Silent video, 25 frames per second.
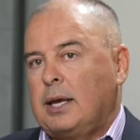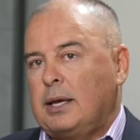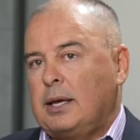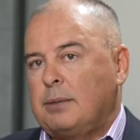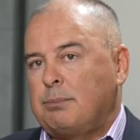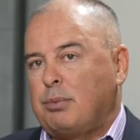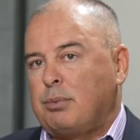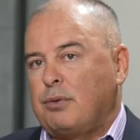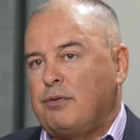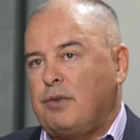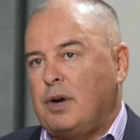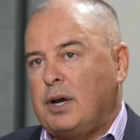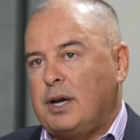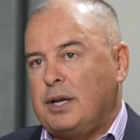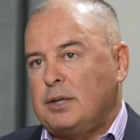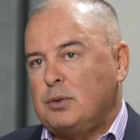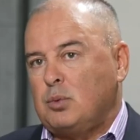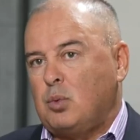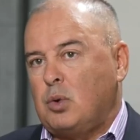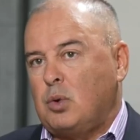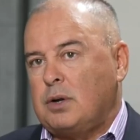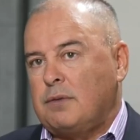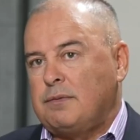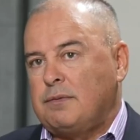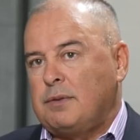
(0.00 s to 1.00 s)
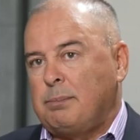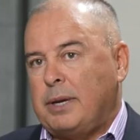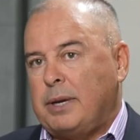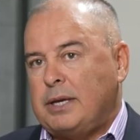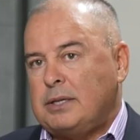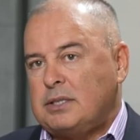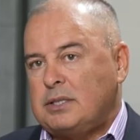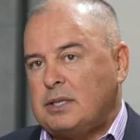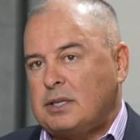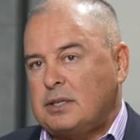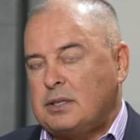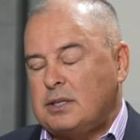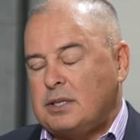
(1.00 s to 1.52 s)
It provides one of the
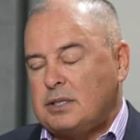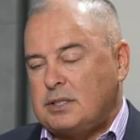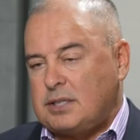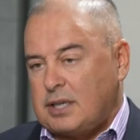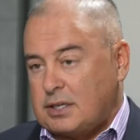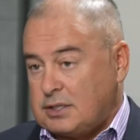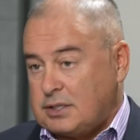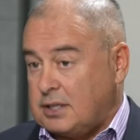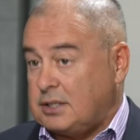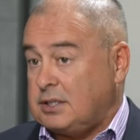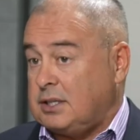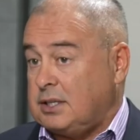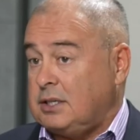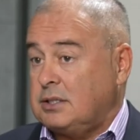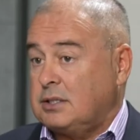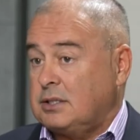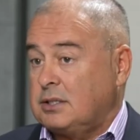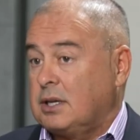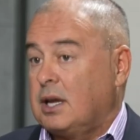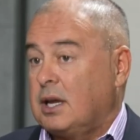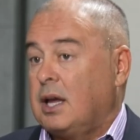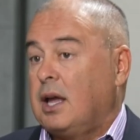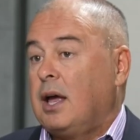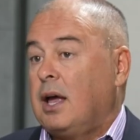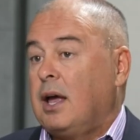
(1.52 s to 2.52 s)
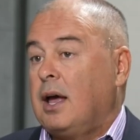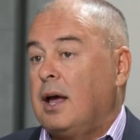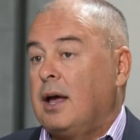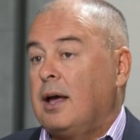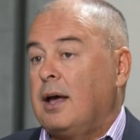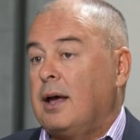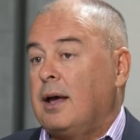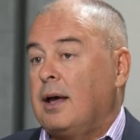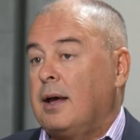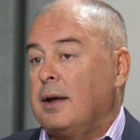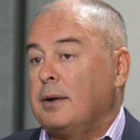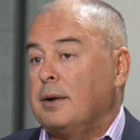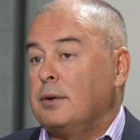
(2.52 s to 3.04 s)
basic necessities,
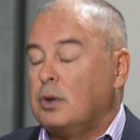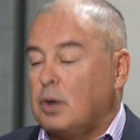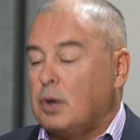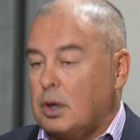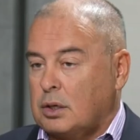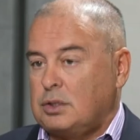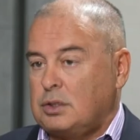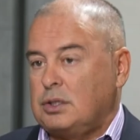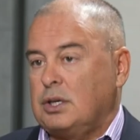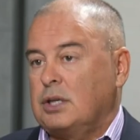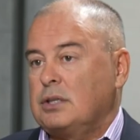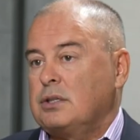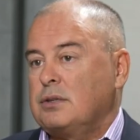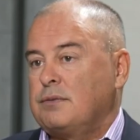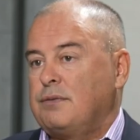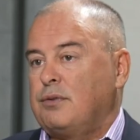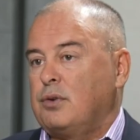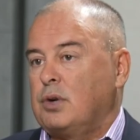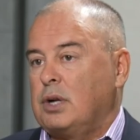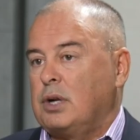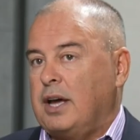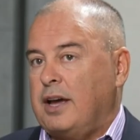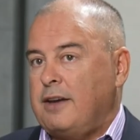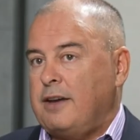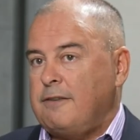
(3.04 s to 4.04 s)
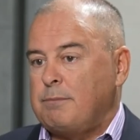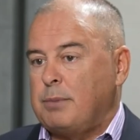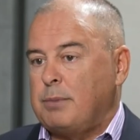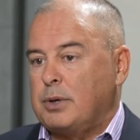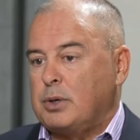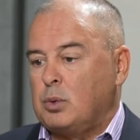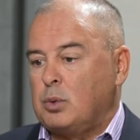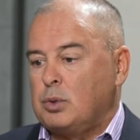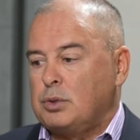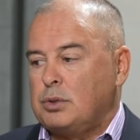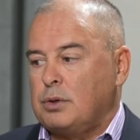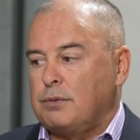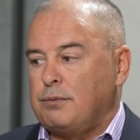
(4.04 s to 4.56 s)
not just for life,
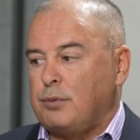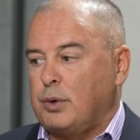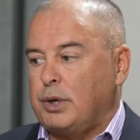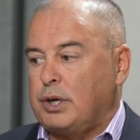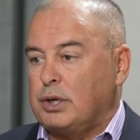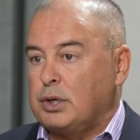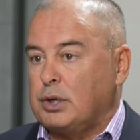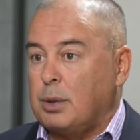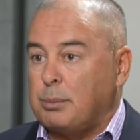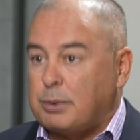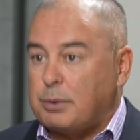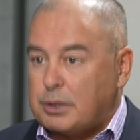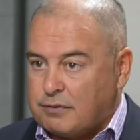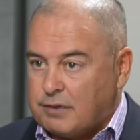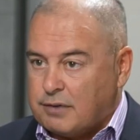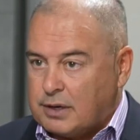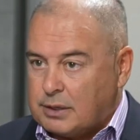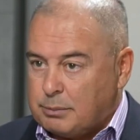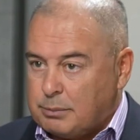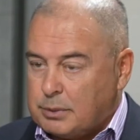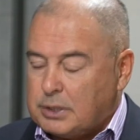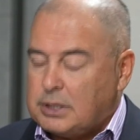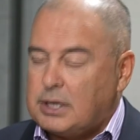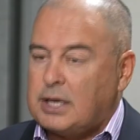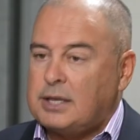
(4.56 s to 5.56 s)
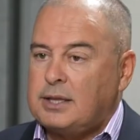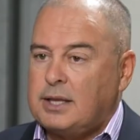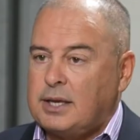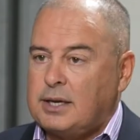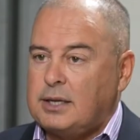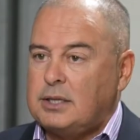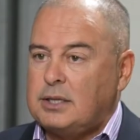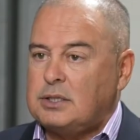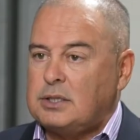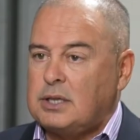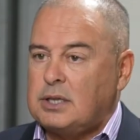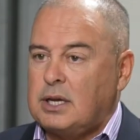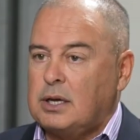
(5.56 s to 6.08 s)
but also for economic development, and that
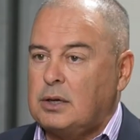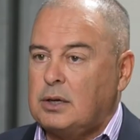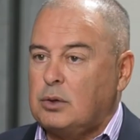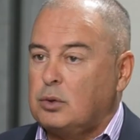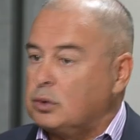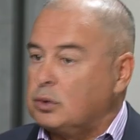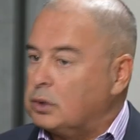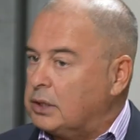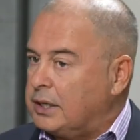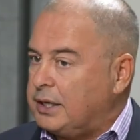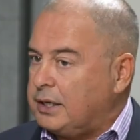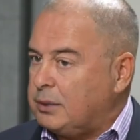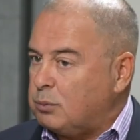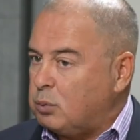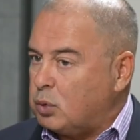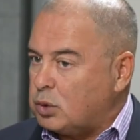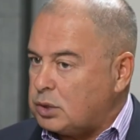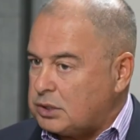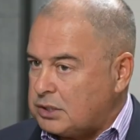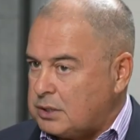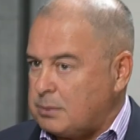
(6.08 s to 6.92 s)
is good, clean water